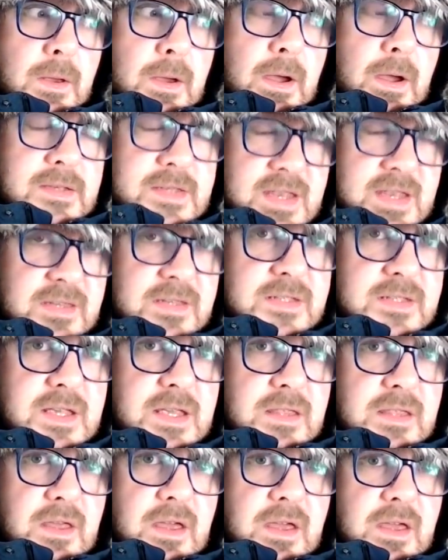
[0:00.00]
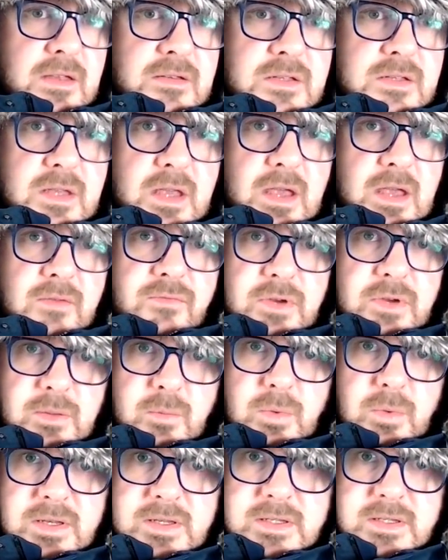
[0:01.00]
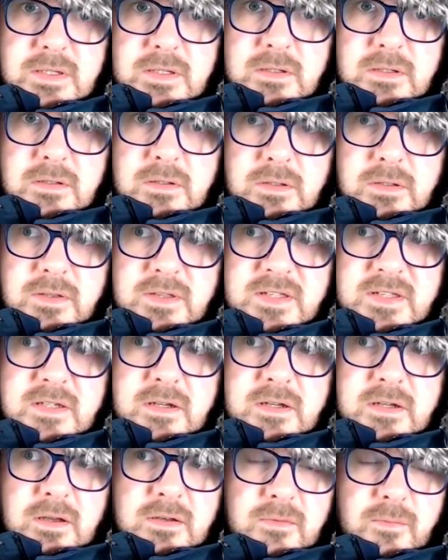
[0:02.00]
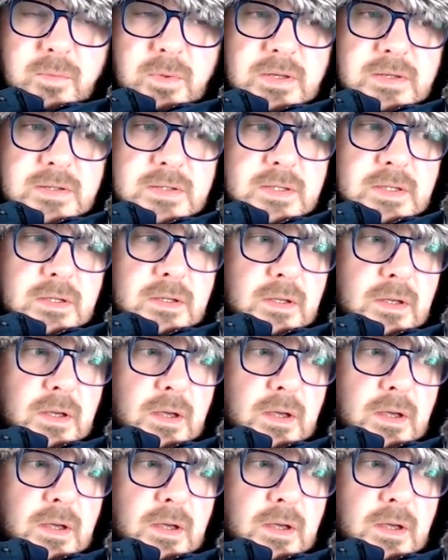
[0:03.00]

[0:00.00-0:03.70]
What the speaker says: I tend to say that every winter, at the start of winter,